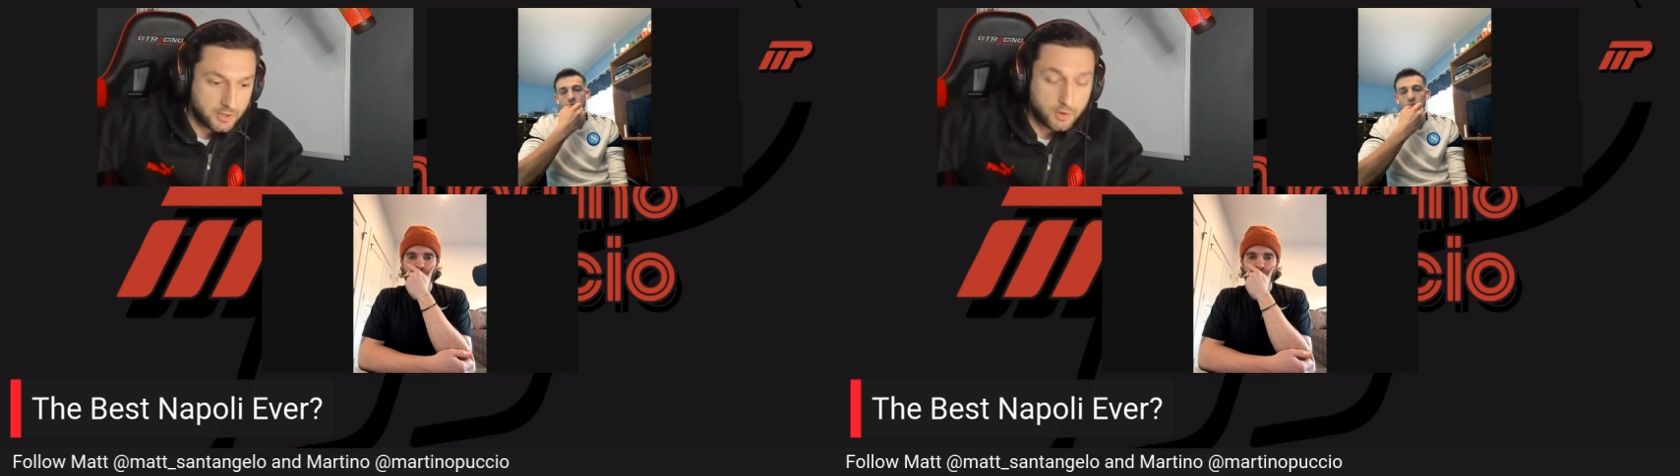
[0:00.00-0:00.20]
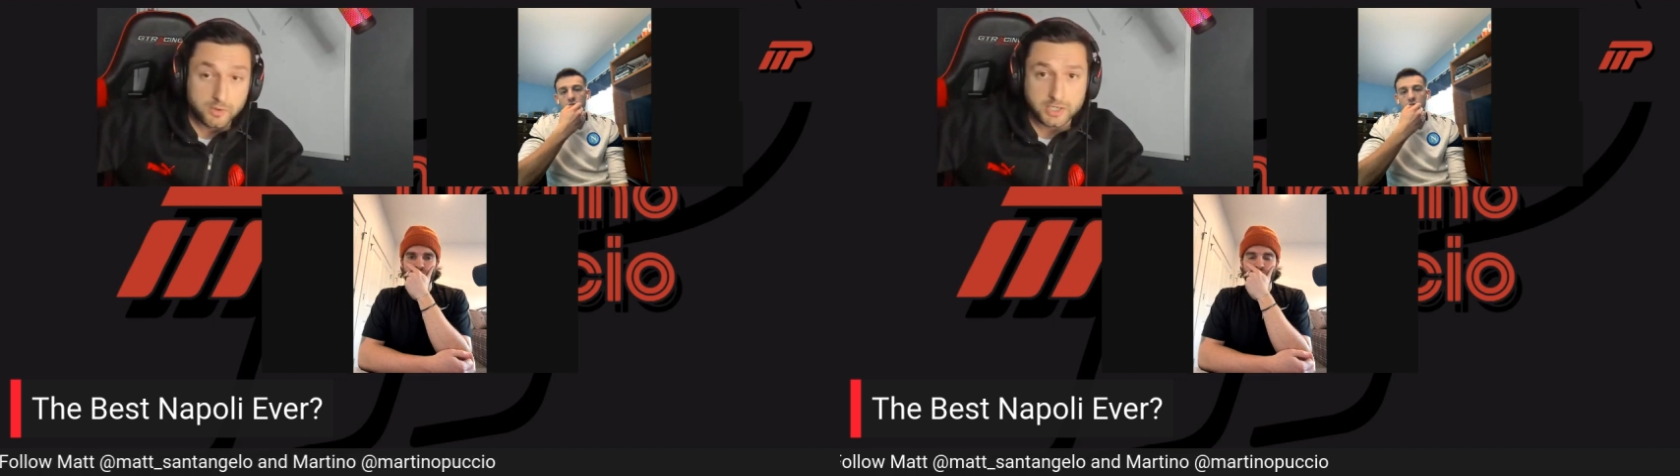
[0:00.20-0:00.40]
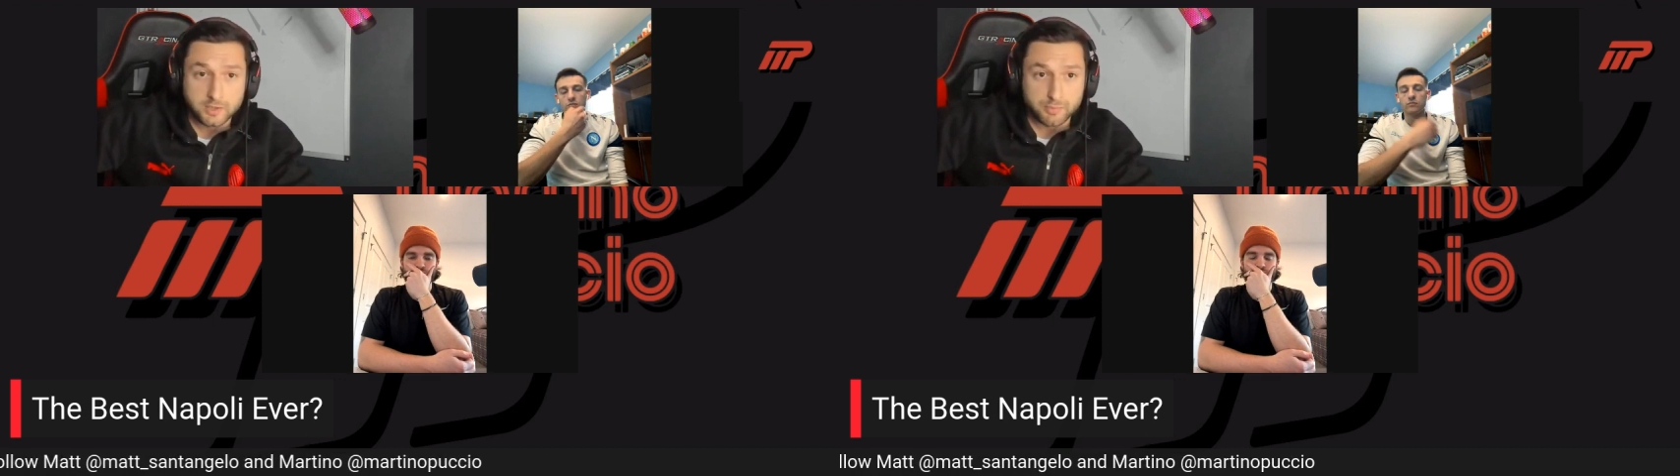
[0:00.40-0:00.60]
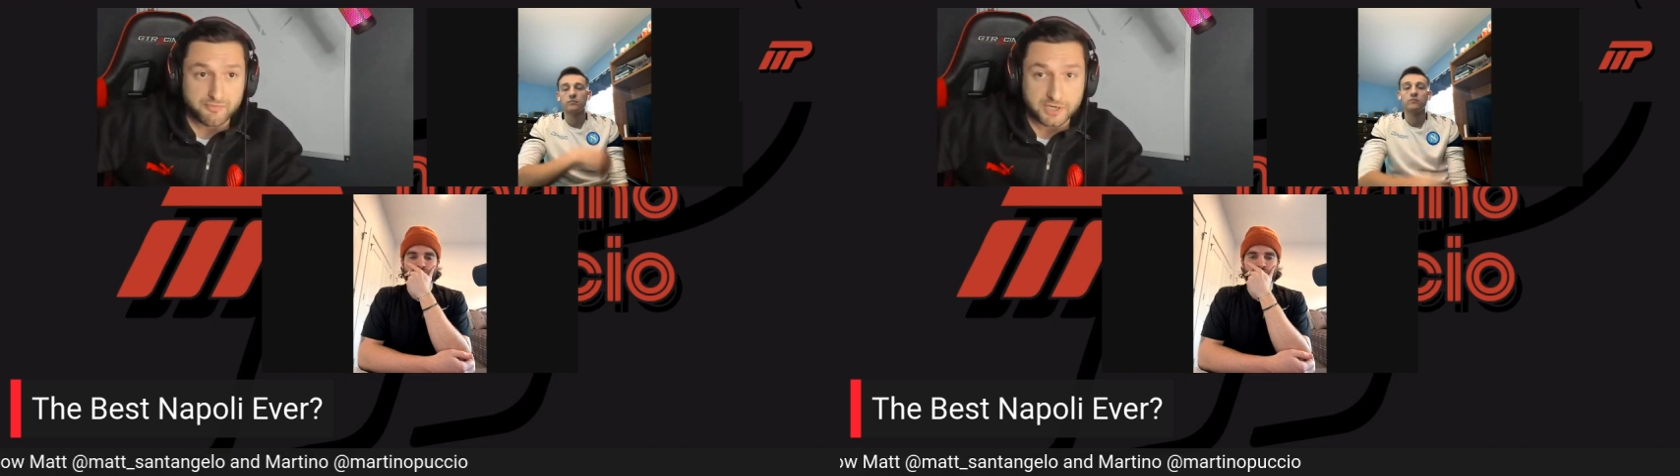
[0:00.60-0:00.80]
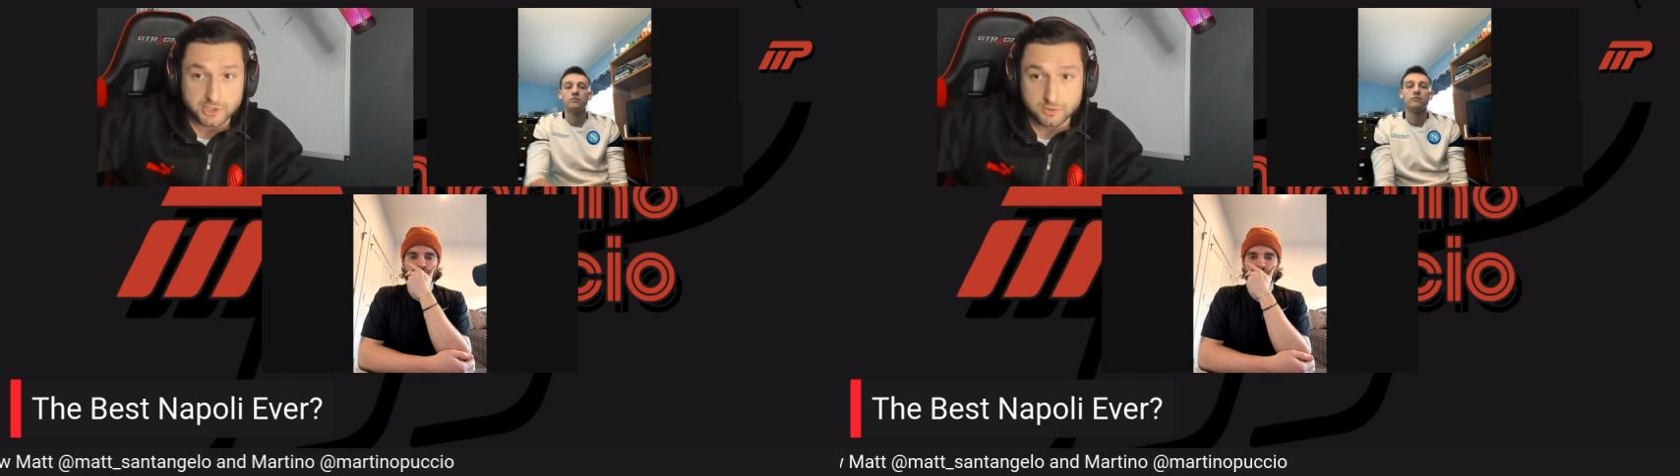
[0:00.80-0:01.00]
already a
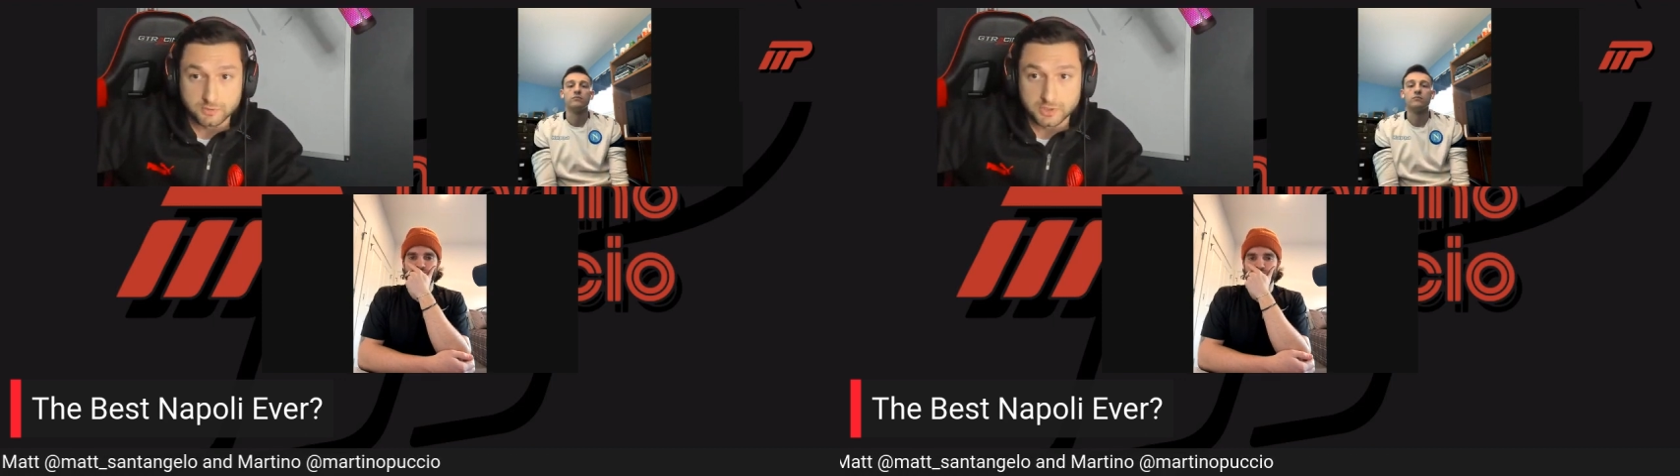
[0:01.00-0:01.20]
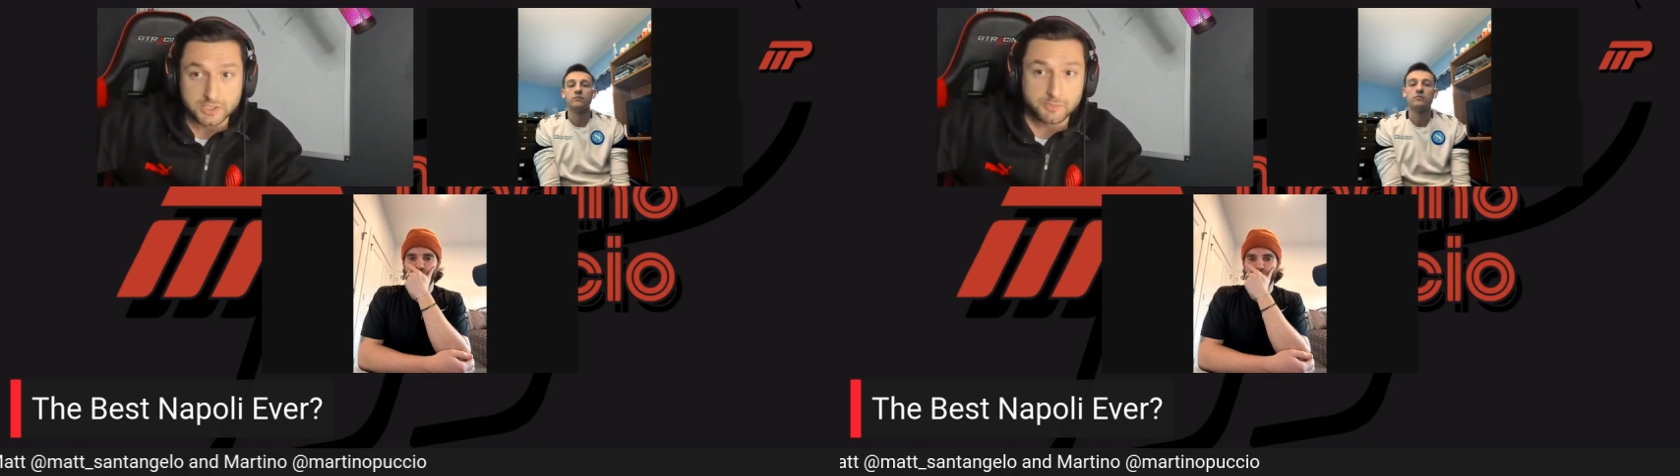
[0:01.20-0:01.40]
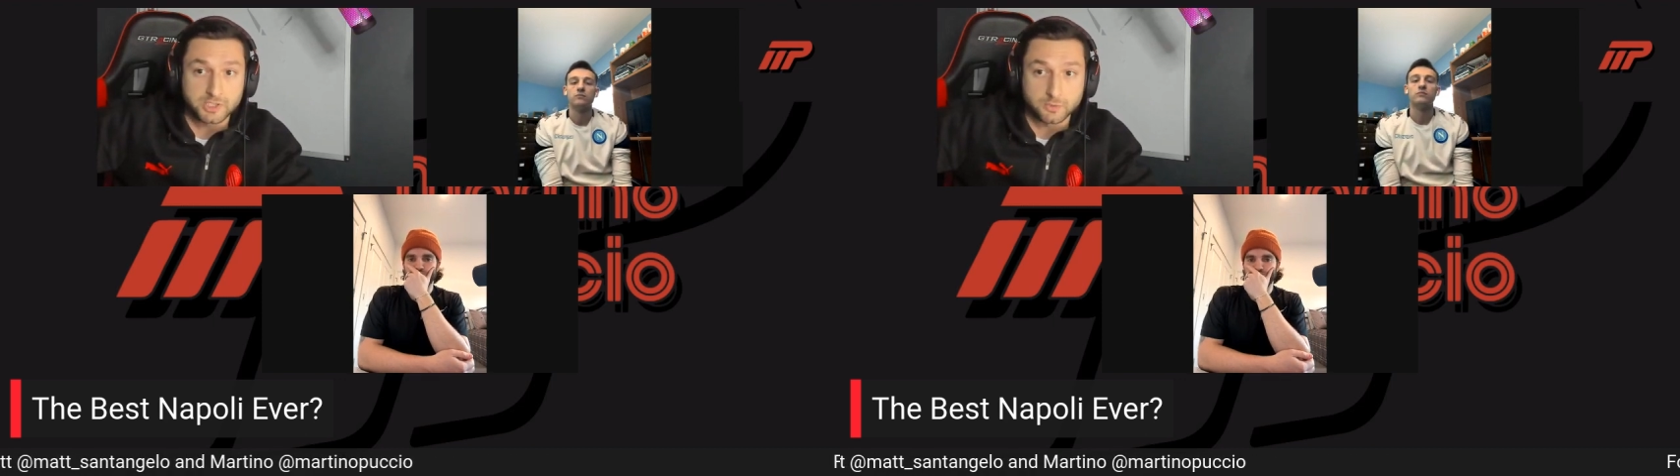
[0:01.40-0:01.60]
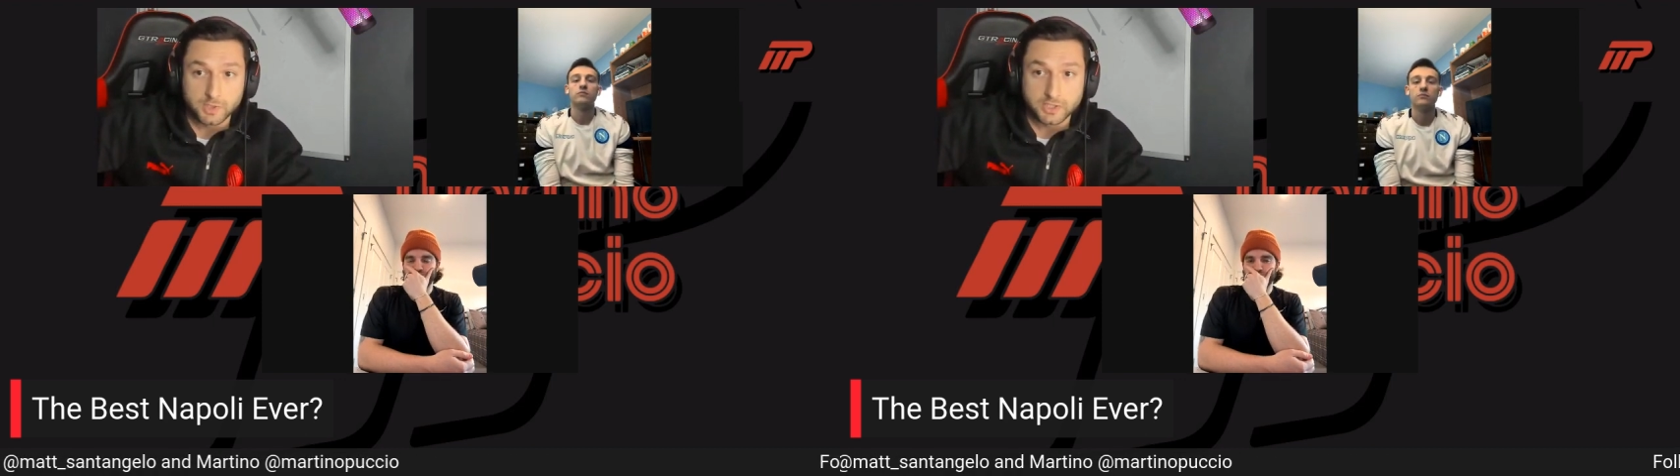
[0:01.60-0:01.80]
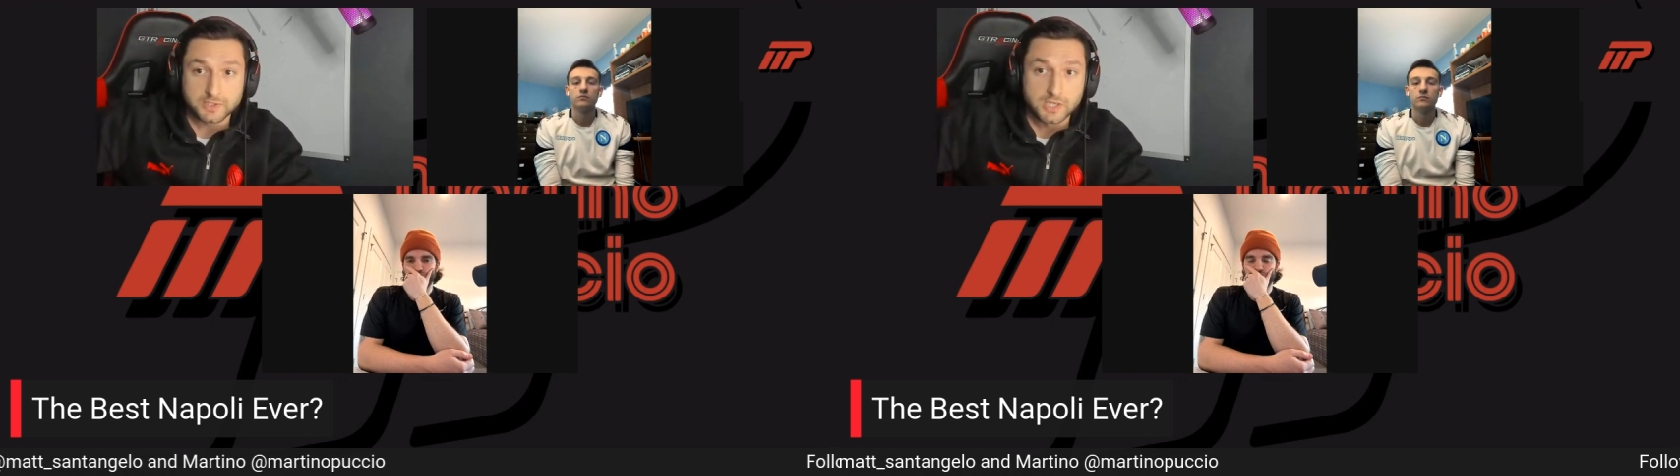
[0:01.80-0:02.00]
professional in his
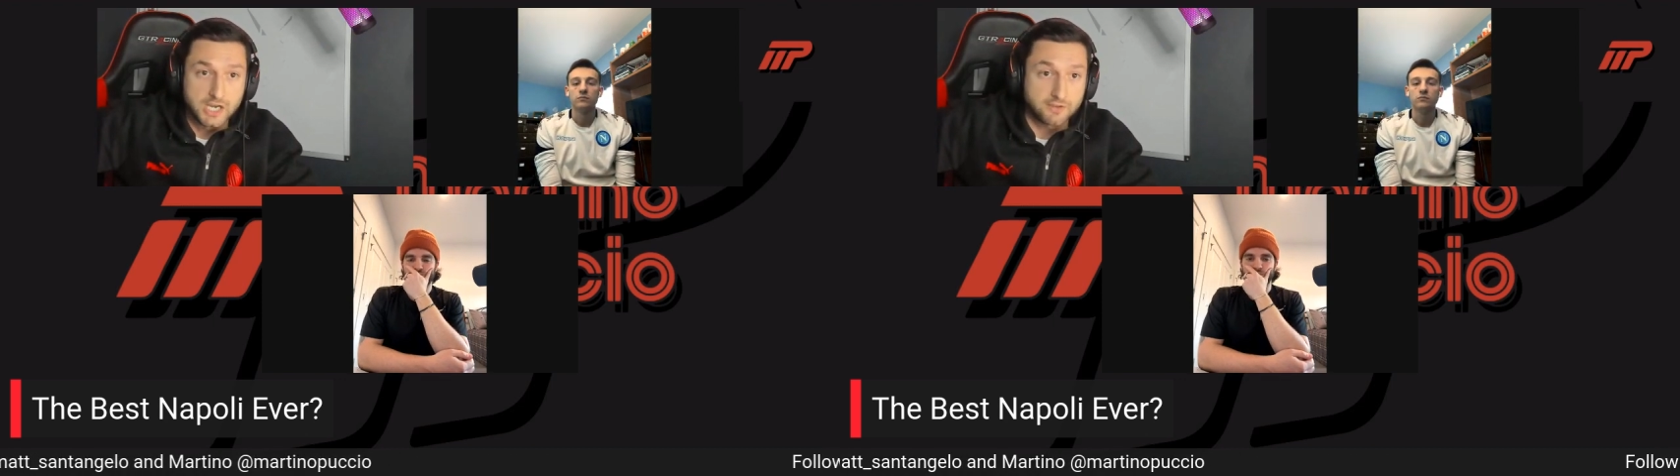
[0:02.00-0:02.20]
mid-20s,